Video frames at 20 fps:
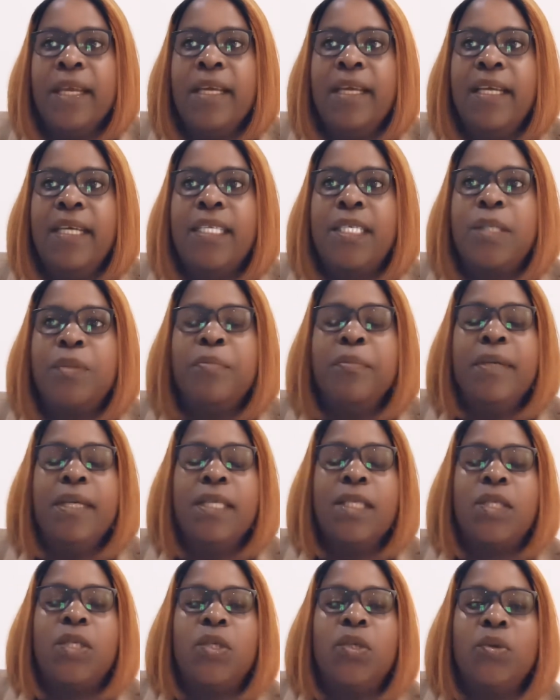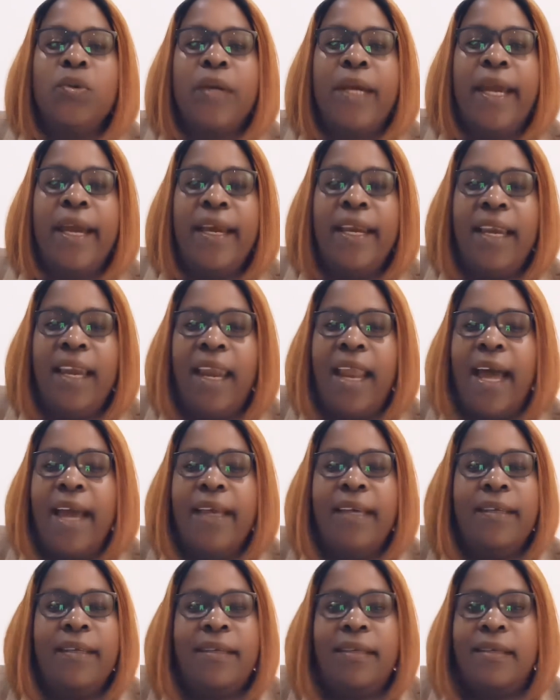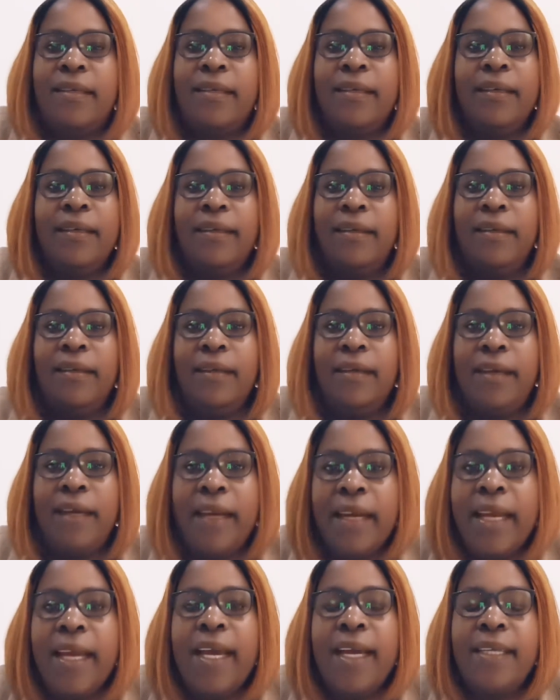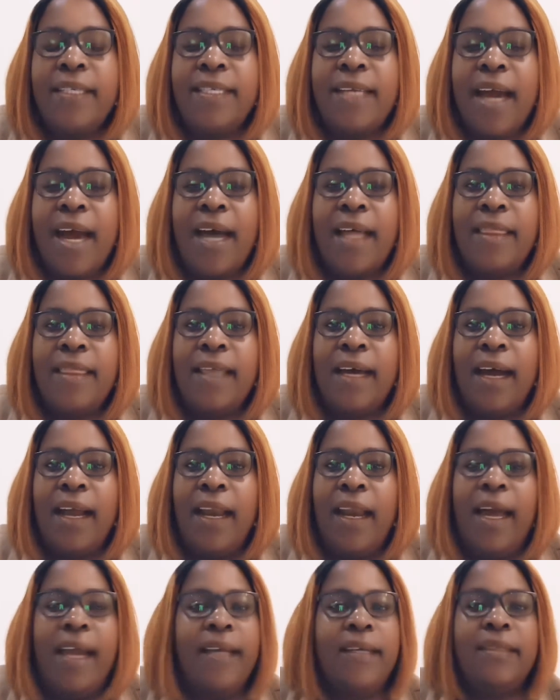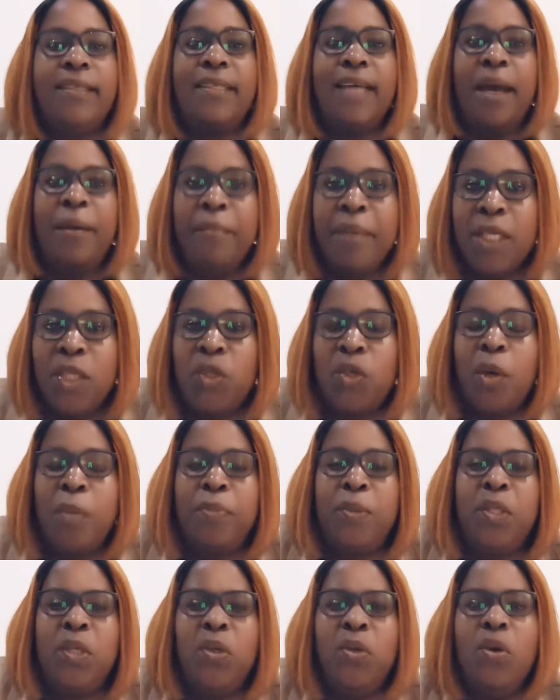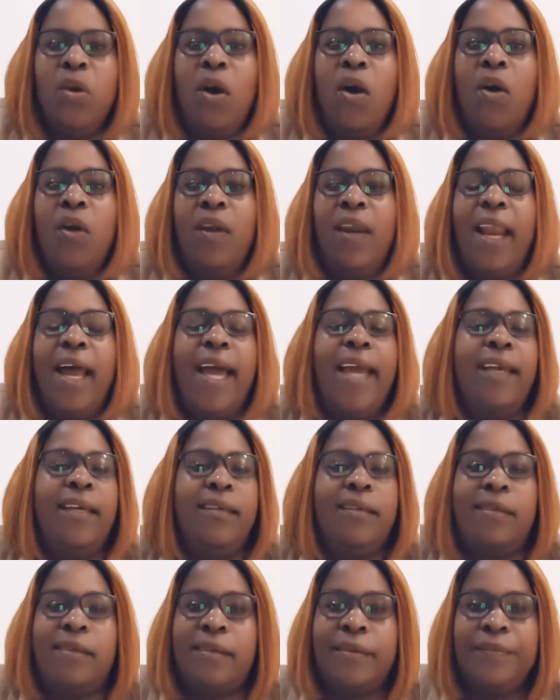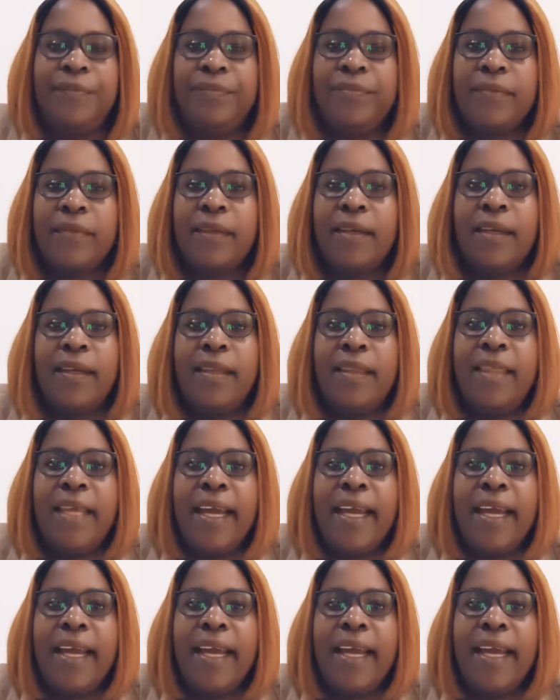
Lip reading: It means you can like create other like dummy jobs, like the